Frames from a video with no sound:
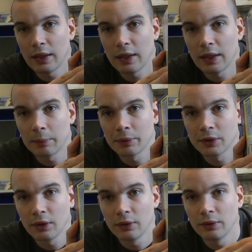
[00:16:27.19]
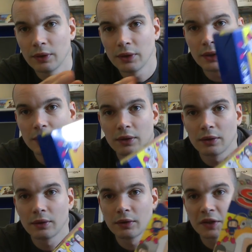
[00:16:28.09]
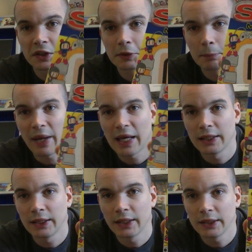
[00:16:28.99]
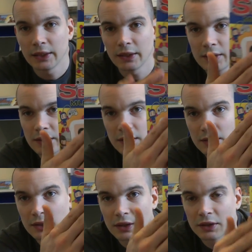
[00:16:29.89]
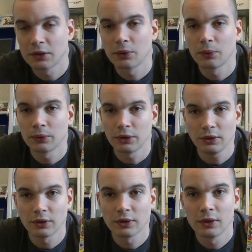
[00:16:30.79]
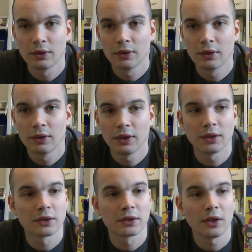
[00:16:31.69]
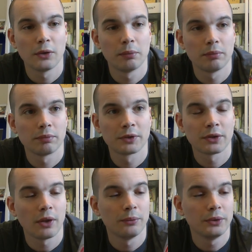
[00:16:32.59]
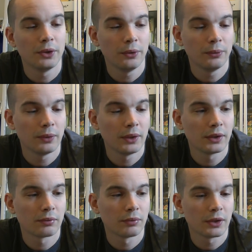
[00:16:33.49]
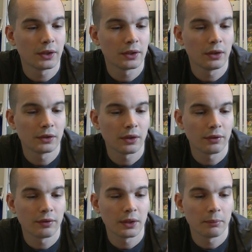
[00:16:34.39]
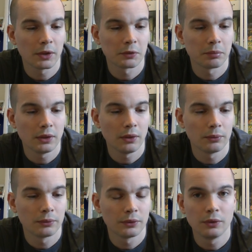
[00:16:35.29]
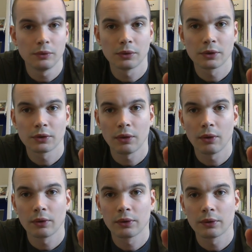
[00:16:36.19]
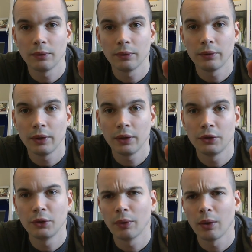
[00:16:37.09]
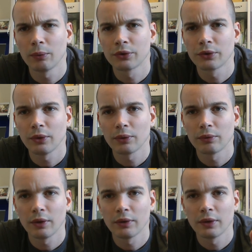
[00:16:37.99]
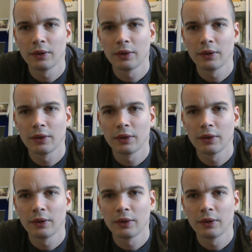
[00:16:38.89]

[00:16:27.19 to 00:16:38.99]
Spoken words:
absolutely spanking. It's gorgeous. It's so new, it's ridiculous. I think it must be old new stock, or new old stock rather.